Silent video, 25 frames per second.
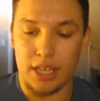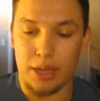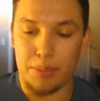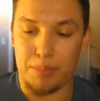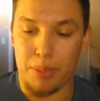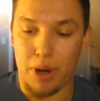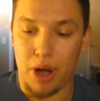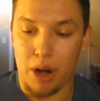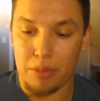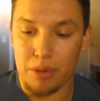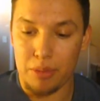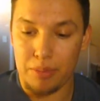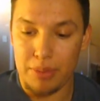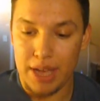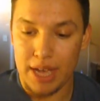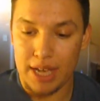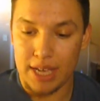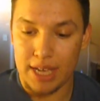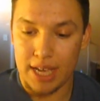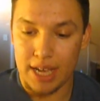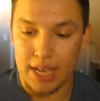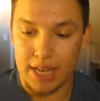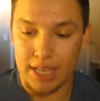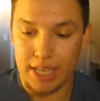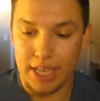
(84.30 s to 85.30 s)
Bomberman
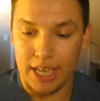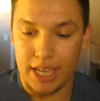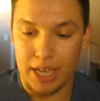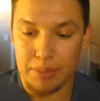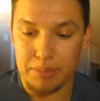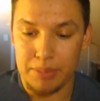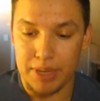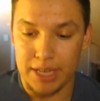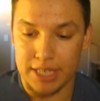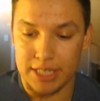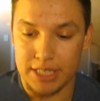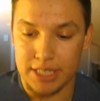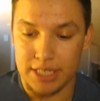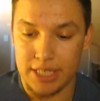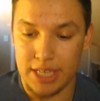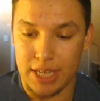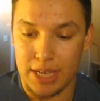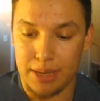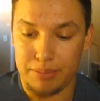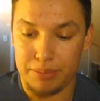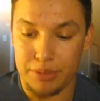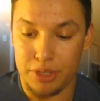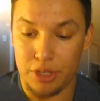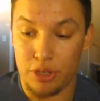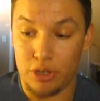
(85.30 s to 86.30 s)
kind of game,
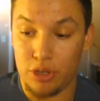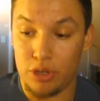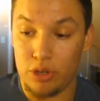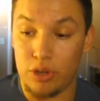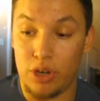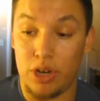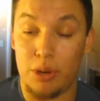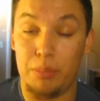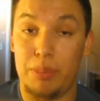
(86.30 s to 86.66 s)
except you're a